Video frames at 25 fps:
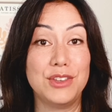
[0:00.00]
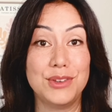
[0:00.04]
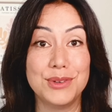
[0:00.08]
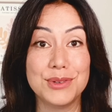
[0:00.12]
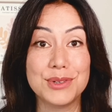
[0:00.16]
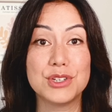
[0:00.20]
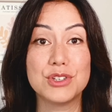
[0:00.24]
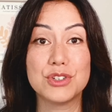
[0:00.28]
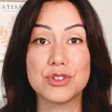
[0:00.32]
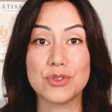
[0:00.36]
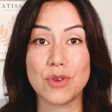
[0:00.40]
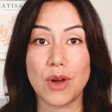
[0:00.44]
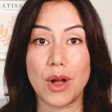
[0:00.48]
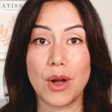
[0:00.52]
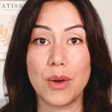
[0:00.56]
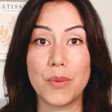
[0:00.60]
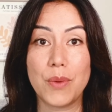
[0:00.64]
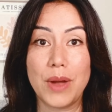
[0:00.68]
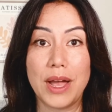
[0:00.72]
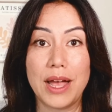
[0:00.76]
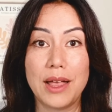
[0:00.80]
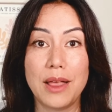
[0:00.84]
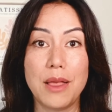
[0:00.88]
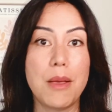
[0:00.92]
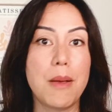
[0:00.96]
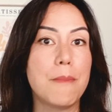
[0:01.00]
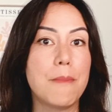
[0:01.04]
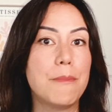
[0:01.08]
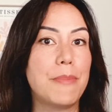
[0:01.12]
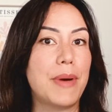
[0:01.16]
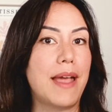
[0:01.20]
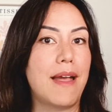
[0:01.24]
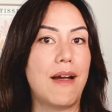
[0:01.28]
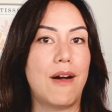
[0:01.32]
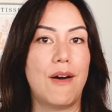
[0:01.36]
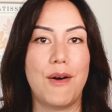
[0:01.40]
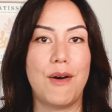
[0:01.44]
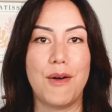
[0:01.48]
you can draw well,
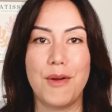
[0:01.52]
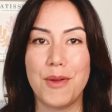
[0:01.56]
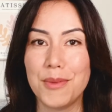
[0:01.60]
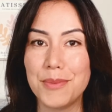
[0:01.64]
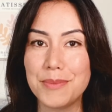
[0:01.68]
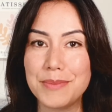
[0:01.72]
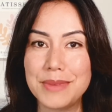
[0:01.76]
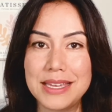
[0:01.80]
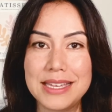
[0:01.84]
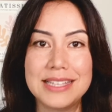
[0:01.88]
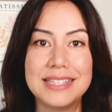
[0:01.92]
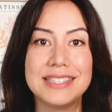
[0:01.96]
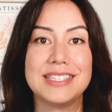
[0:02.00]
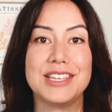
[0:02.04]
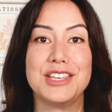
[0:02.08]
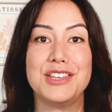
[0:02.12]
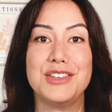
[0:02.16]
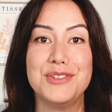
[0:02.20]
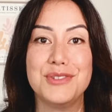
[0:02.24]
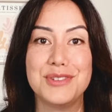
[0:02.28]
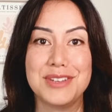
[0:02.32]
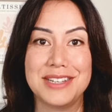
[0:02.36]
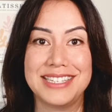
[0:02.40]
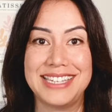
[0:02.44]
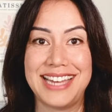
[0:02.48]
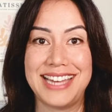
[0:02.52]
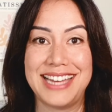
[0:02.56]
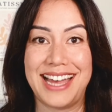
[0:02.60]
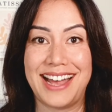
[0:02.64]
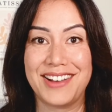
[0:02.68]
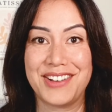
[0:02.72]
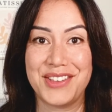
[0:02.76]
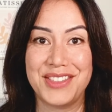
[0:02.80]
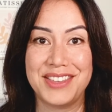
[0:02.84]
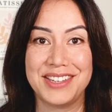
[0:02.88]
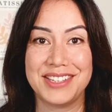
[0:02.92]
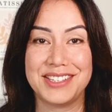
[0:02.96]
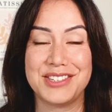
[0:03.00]
by all means, you can tackle
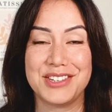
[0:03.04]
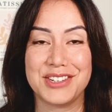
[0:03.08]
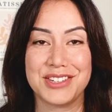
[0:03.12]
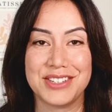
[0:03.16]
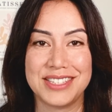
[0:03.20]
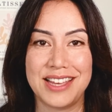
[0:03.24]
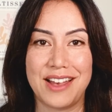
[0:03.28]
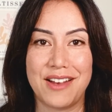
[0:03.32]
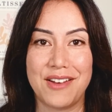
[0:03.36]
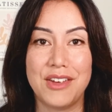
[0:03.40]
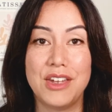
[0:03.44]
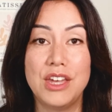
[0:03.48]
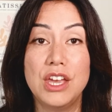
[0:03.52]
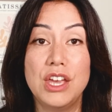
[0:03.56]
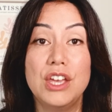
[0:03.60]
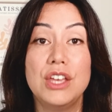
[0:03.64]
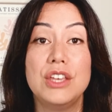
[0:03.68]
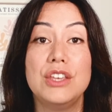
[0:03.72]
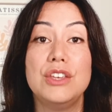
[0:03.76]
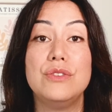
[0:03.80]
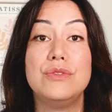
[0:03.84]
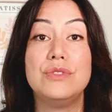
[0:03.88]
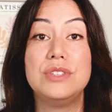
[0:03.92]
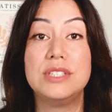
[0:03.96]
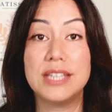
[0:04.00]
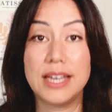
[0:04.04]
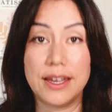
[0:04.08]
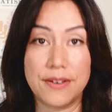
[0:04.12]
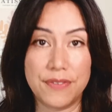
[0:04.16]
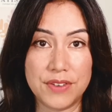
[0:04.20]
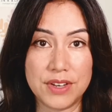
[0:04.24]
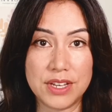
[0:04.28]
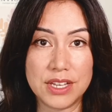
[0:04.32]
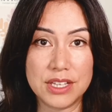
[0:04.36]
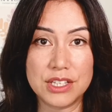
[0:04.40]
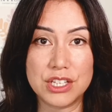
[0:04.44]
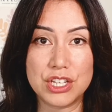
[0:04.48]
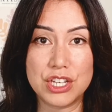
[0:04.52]
this yourself. You
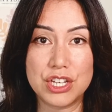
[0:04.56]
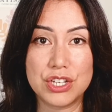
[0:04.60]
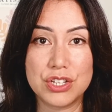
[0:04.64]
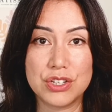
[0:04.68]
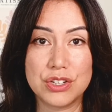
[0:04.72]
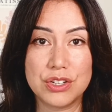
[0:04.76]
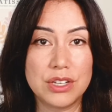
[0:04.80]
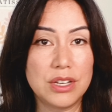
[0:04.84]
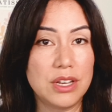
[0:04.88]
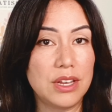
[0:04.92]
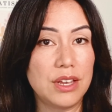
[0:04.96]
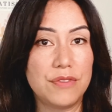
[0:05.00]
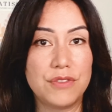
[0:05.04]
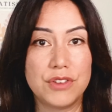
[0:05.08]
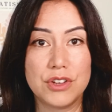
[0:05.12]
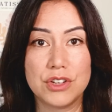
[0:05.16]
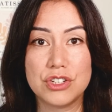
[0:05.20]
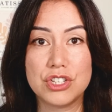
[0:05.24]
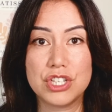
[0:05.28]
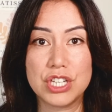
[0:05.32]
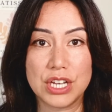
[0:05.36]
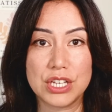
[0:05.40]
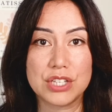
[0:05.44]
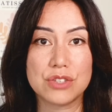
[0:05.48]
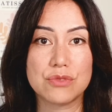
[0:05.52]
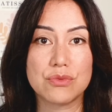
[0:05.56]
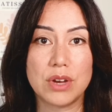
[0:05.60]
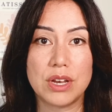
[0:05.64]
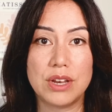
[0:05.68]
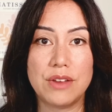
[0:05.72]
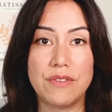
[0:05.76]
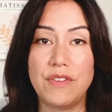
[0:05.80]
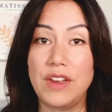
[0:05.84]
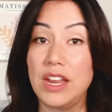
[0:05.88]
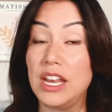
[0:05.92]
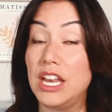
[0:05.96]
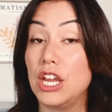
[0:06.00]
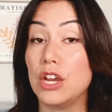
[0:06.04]
definitely should if you're just
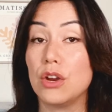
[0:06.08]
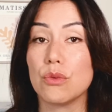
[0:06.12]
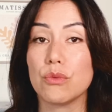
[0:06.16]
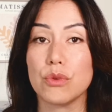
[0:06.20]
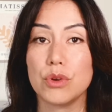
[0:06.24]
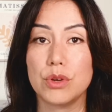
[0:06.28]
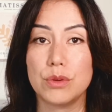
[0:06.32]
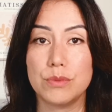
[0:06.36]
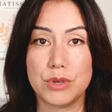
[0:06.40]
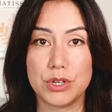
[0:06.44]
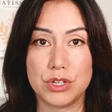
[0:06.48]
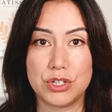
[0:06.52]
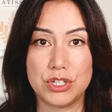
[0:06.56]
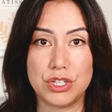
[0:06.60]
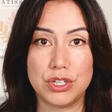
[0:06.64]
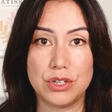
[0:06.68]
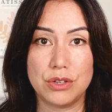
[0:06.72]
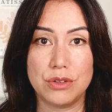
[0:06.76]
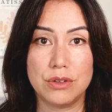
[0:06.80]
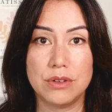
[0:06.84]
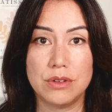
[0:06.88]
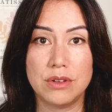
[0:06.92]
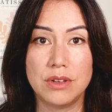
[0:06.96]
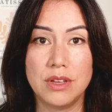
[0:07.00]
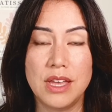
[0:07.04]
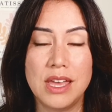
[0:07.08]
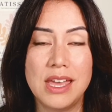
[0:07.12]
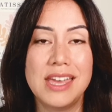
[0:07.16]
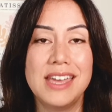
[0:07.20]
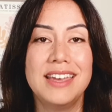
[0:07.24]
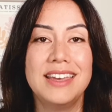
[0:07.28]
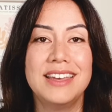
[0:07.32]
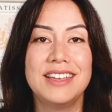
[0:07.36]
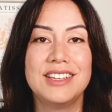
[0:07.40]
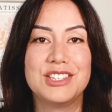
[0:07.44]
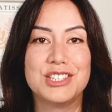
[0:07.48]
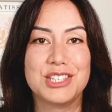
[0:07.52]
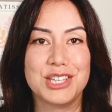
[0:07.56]
renovating a room or 2.
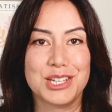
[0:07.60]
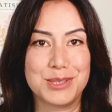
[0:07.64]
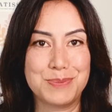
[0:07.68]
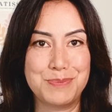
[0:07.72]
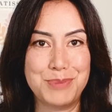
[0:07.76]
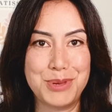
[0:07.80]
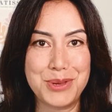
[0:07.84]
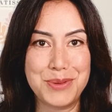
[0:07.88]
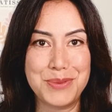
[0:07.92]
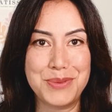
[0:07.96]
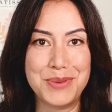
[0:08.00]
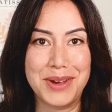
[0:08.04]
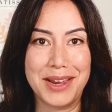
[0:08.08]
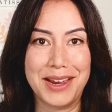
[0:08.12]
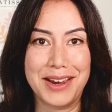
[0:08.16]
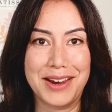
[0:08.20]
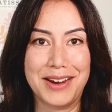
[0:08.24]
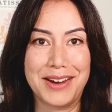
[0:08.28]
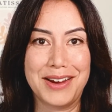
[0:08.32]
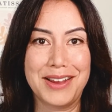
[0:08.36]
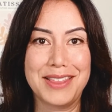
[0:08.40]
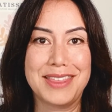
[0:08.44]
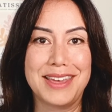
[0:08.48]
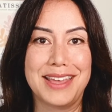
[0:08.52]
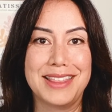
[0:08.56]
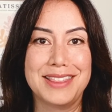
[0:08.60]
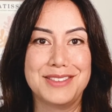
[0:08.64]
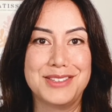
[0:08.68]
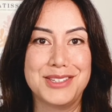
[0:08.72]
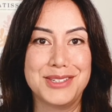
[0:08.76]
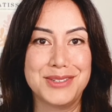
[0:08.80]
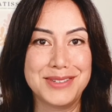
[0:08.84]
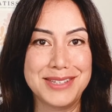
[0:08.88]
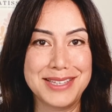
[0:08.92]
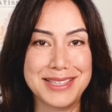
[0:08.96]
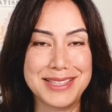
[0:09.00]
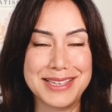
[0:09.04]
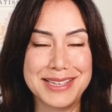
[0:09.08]
Just beware that
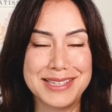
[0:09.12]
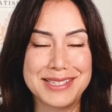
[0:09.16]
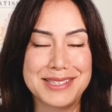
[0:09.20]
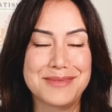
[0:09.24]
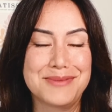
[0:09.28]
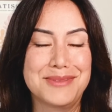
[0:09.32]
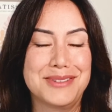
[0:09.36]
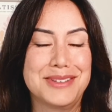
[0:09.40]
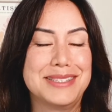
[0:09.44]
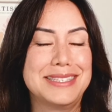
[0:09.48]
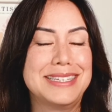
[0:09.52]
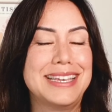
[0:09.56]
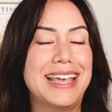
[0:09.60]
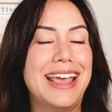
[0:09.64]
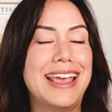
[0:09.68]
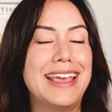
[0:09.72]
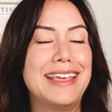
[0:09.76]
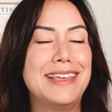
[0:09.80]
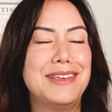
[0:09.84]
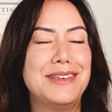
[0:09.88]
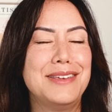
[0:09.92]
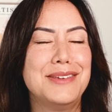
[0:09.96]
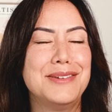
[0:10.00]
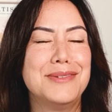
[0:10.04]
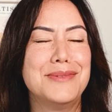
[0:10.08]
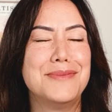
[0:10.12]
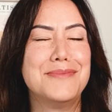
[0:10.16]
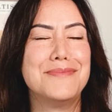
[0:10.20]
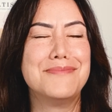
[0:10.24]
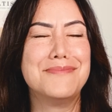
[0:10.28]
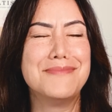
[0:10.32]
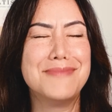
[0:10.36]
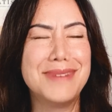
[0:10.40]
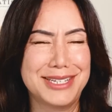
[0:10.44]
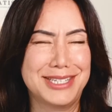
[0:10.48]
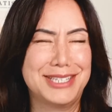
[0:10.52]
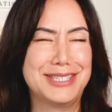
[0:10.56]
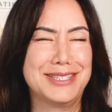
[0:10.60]
doing this will take you
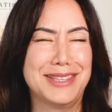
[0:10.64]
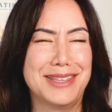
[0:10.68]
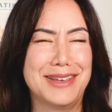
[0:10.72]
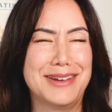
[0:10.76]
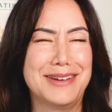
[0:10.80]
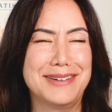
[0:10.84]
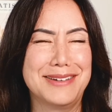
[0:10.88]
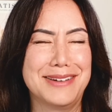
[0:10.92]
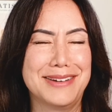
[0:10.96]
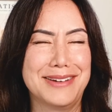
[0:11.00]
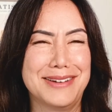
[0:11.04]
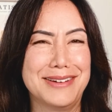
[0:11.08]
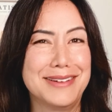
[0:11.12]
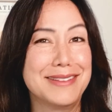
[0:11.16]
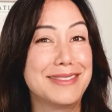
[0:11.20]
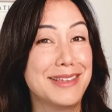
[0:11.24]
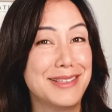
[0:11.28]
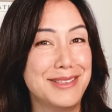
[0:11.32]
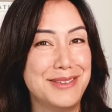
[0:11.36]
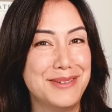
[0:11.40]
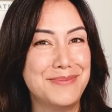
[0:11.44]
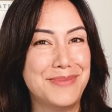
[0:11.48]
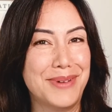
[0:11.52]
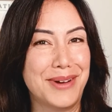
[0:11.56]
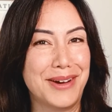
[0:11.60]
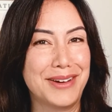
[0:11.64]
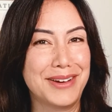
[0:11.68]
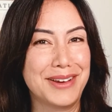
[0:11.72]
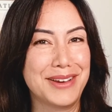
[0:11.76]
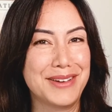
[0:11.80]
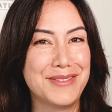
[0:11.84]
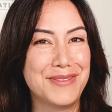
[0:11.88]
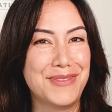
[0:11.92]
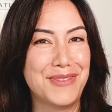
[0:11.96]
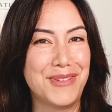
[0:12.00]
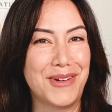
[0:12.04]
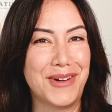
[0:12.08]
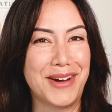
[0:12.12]
much longer than you
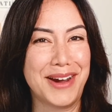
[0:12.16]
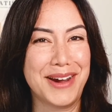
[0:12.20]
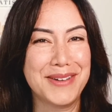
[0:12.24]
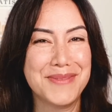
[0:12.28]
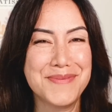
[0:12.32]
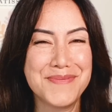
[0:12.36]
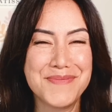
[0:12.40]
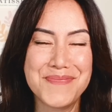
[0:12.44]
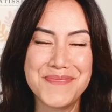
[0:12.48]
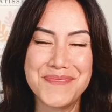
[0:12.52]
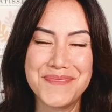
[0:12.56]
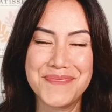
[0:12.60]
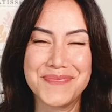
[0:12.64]
bargained for.